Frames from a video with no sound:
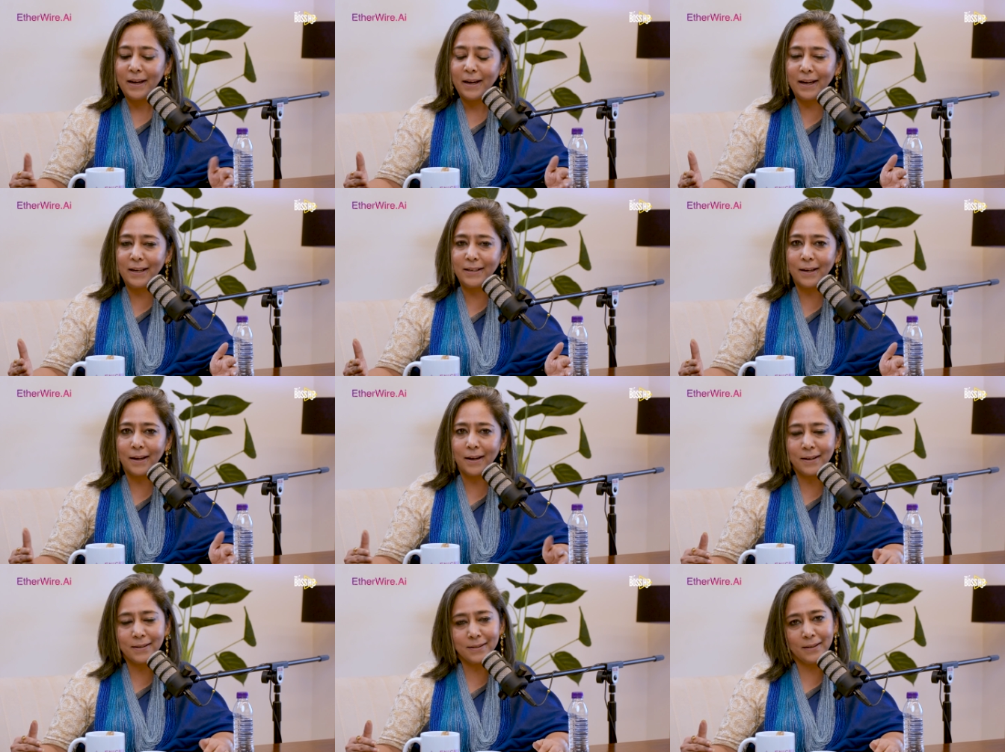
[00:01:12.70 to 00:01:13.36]

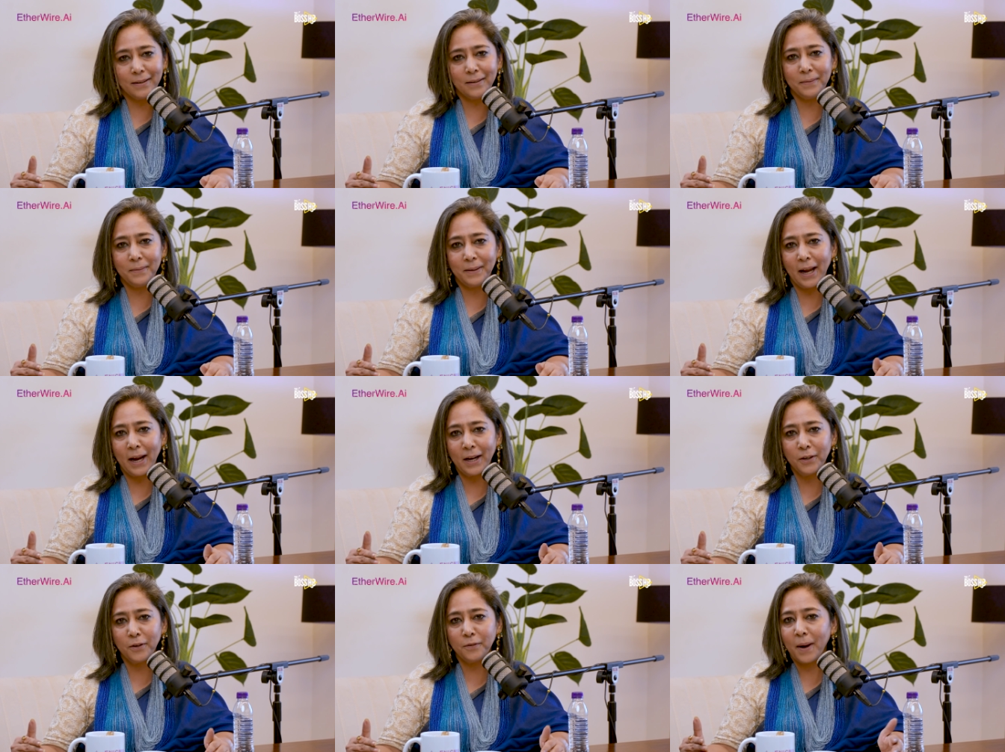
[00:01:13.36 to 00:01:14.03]
India is a
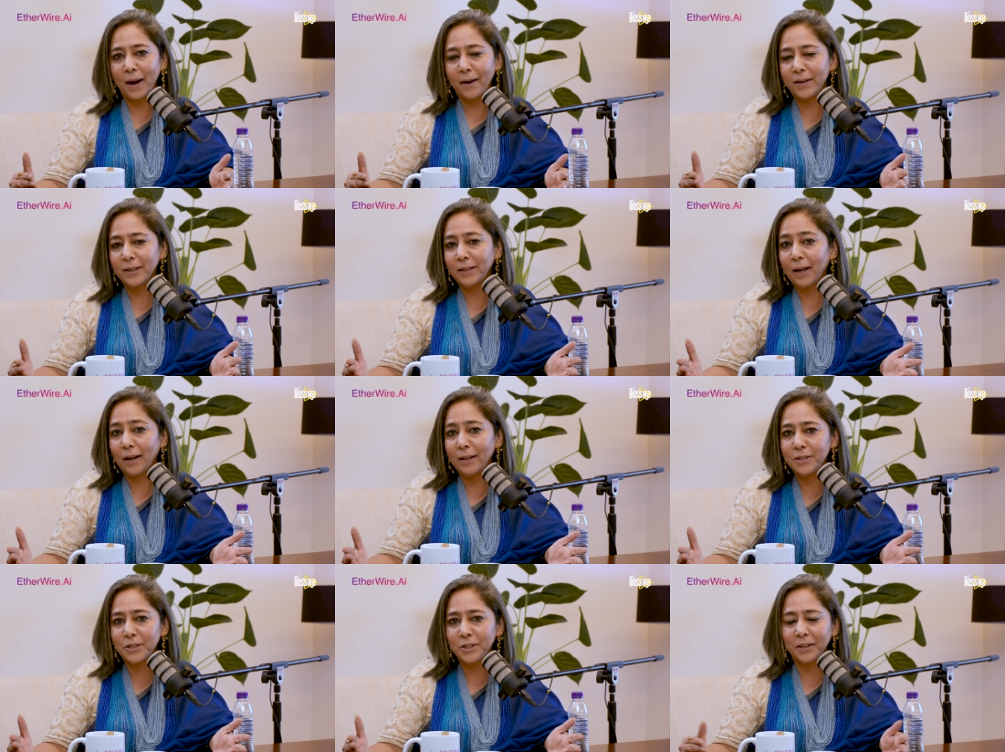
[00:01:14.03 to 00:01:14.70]
land of myriad
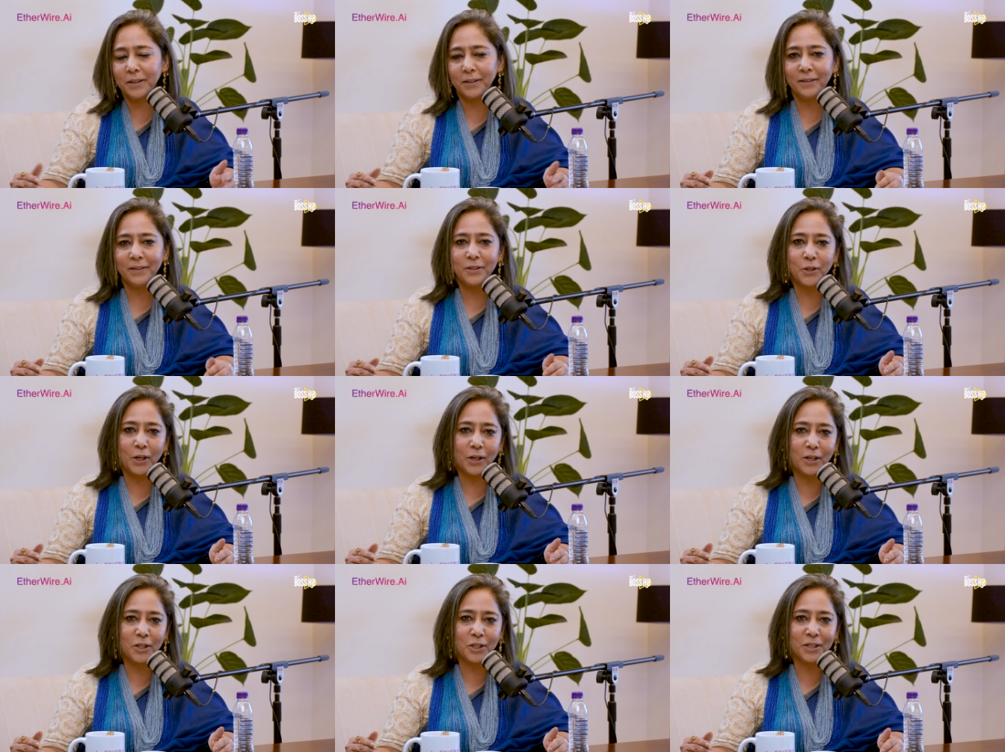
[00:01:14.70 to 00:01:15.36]
culture,
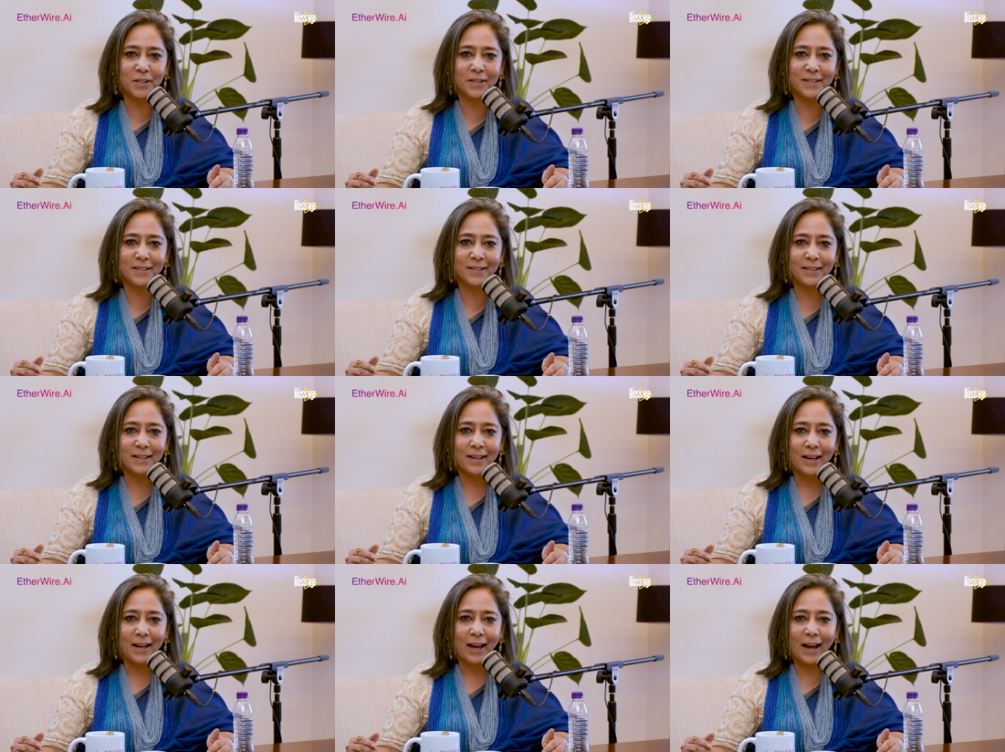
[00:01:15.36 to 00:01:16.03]
traditions
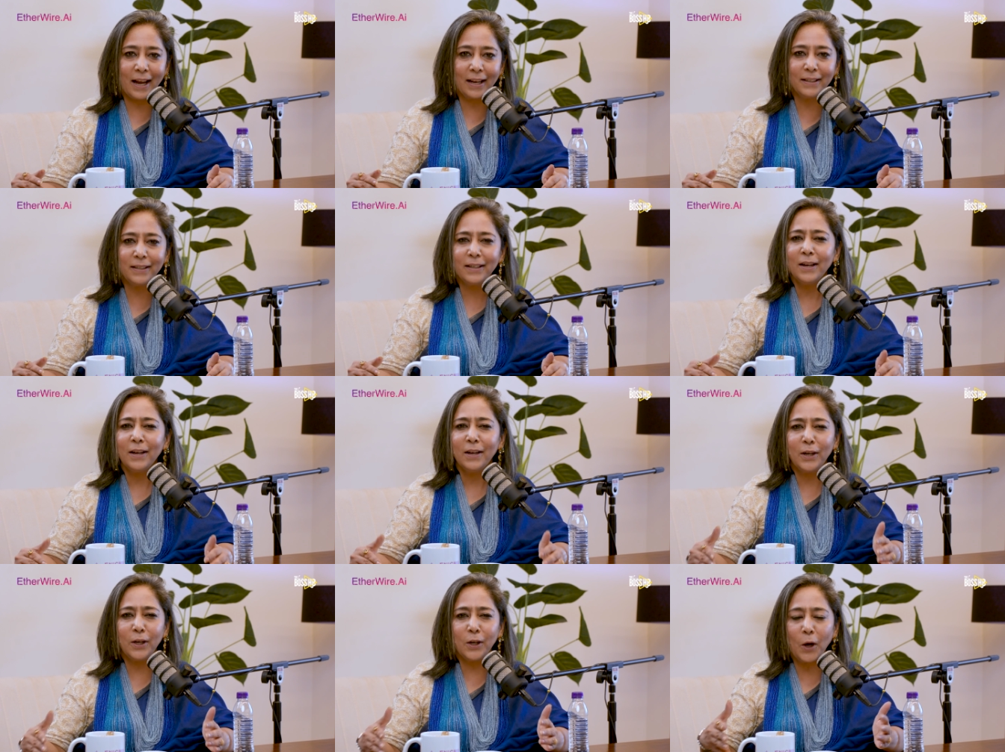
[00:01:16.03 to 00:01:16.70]
and
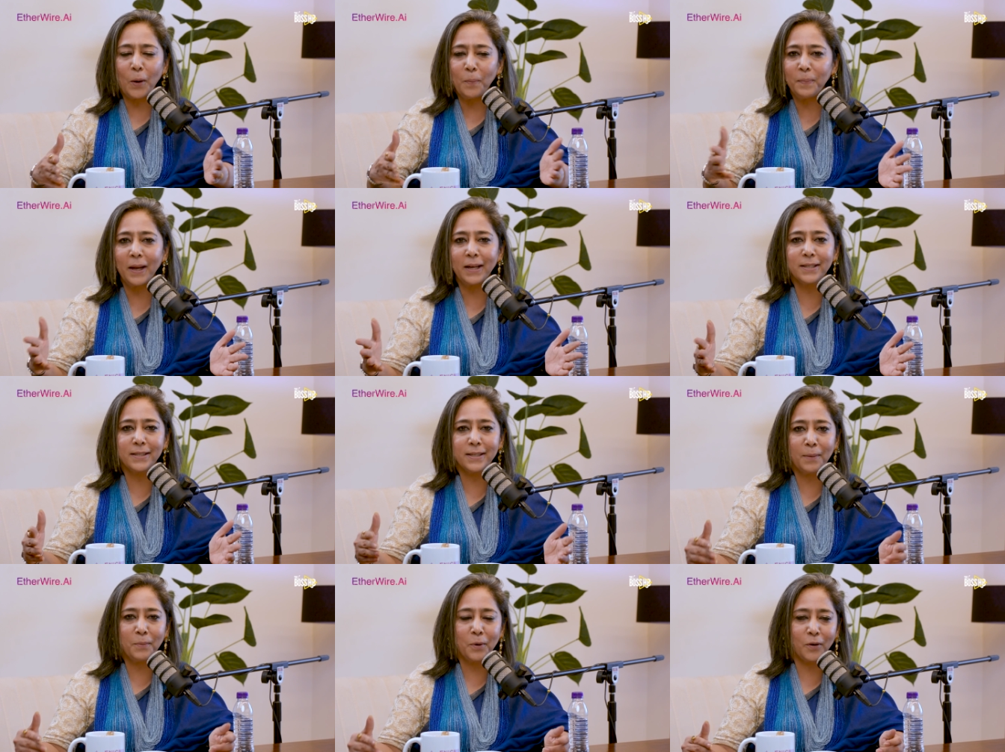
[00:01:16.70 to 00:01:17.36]
complex
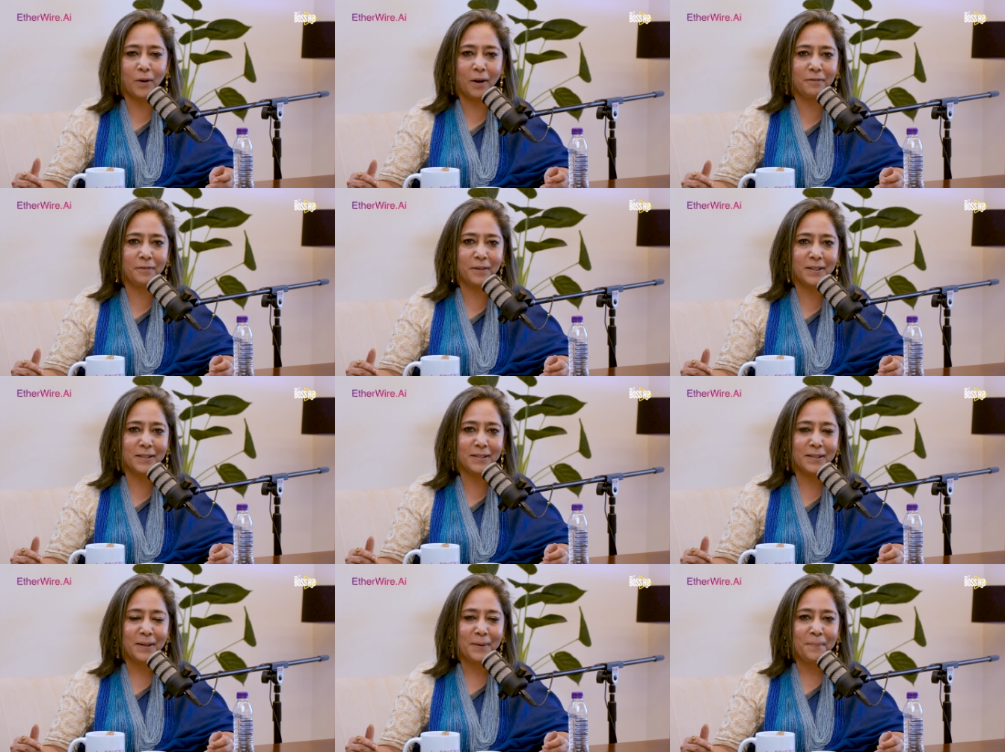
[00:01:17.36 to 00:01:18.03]
demographics.